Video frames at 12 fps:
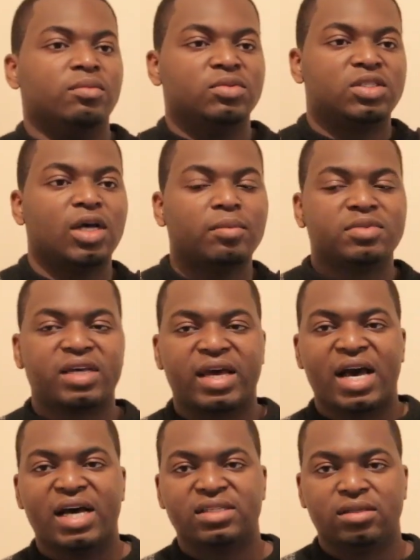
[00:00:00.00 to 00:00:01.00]
some say
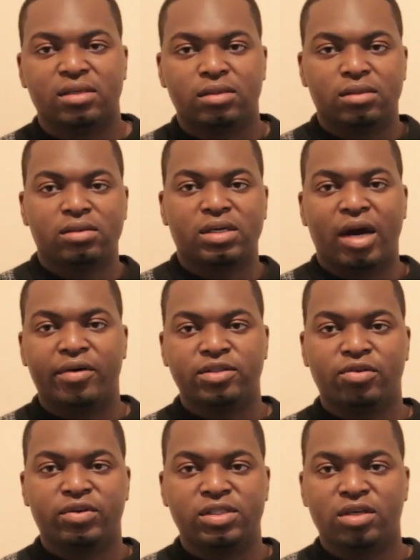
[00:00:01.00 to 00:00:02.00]
has the
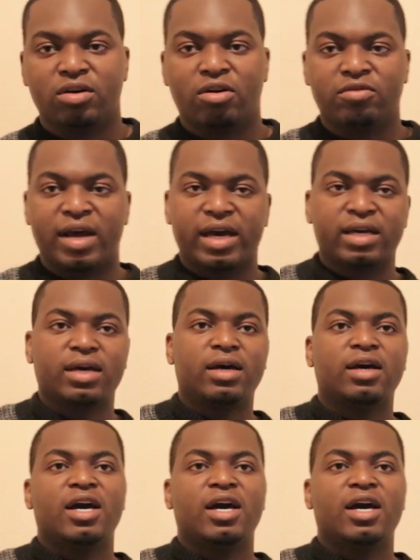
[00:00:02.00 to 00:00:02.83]
characteristic of like